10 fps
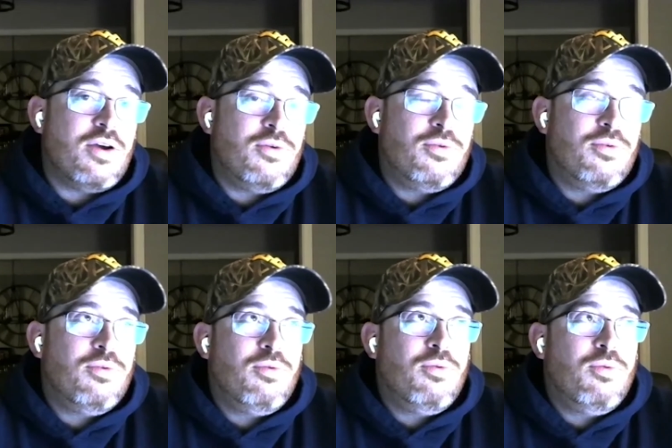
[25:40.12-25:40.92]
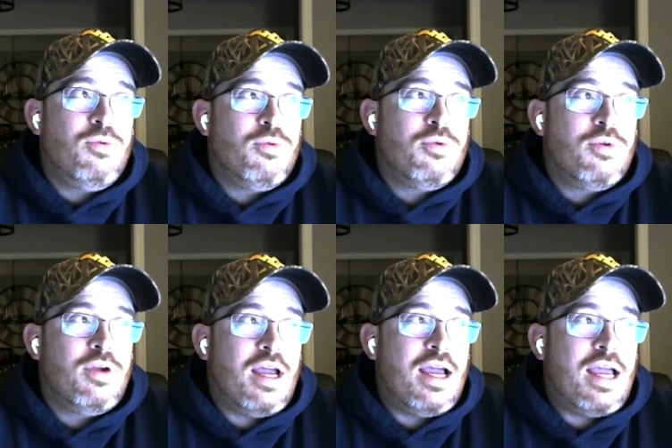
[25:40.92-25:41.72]
So,
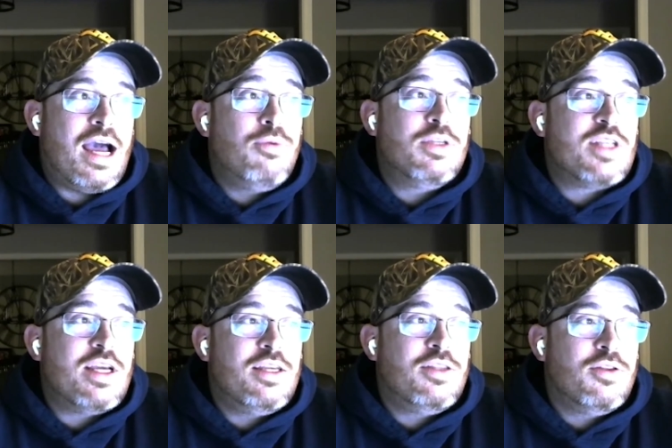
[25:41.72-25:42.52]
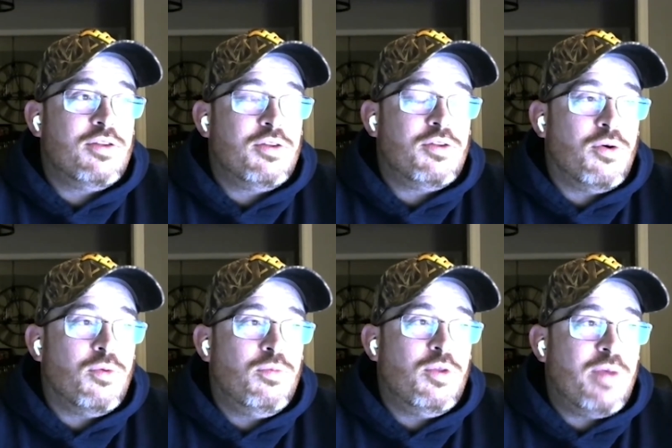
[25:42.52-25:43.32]
I would say
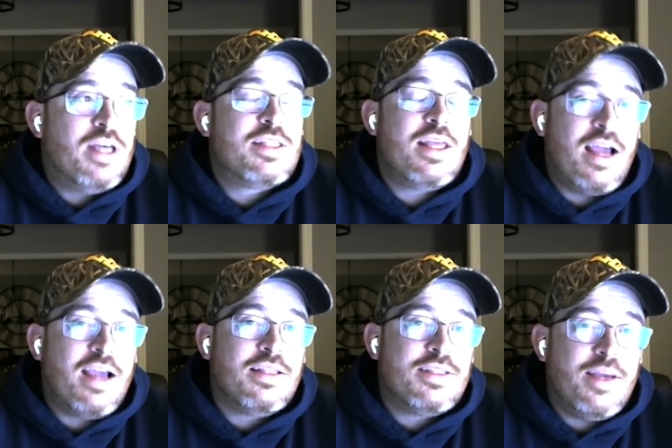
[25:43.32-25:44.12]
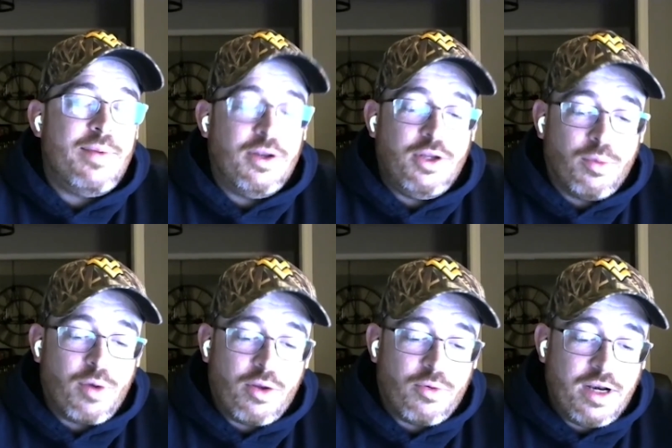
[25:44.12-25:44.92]
the the best thing I can say about Neal
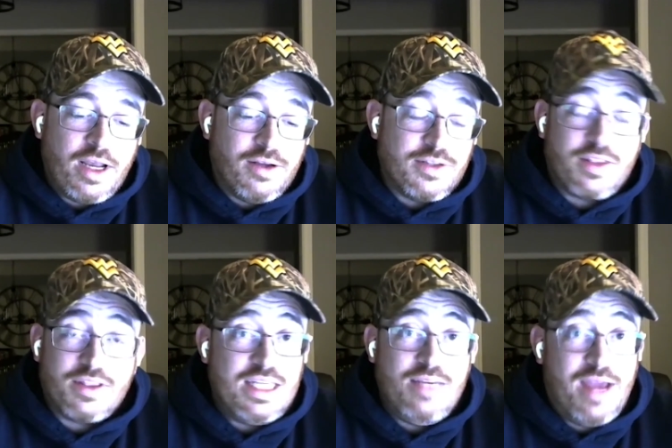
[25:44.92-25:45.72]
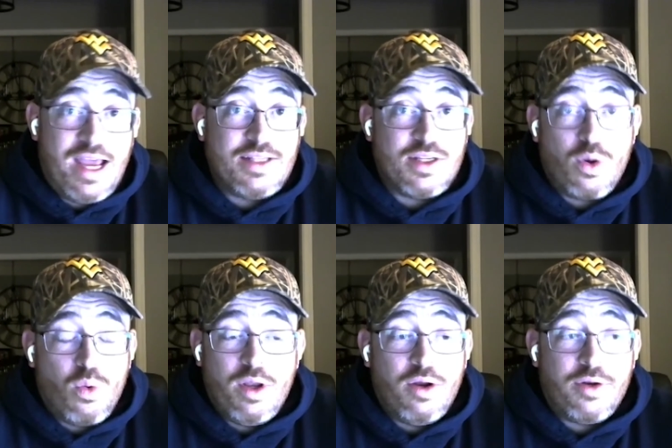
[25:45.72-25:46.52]
Brown right now is that the team hasn't
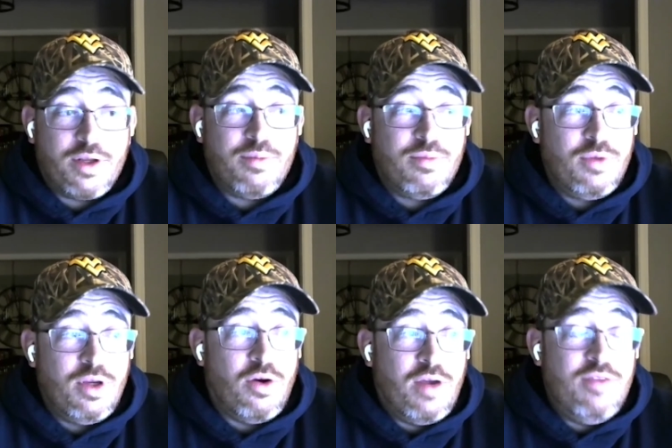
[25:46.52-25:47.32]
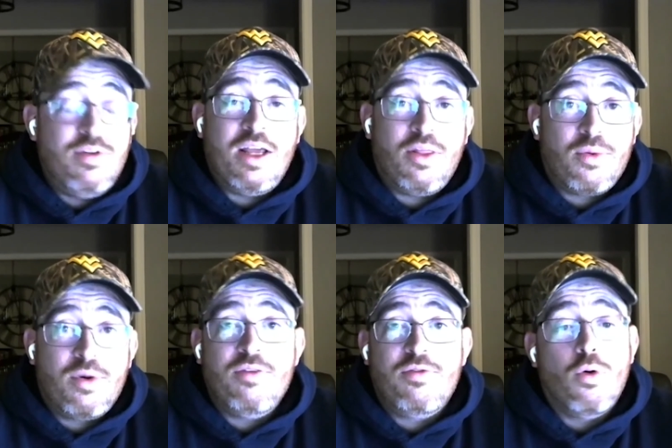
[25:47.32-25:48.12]
quit on him. You know, even at three
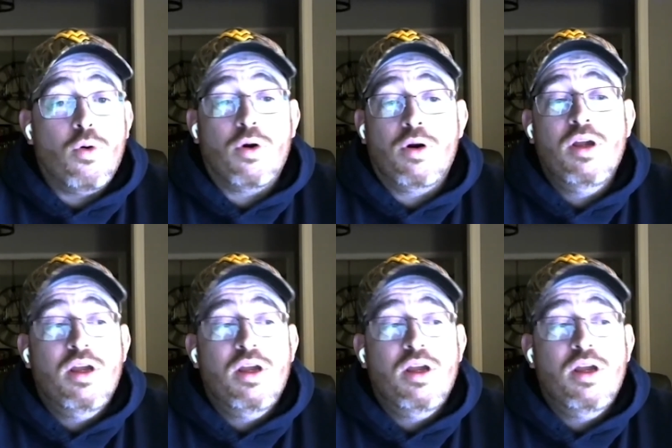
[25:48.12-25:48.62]
and four,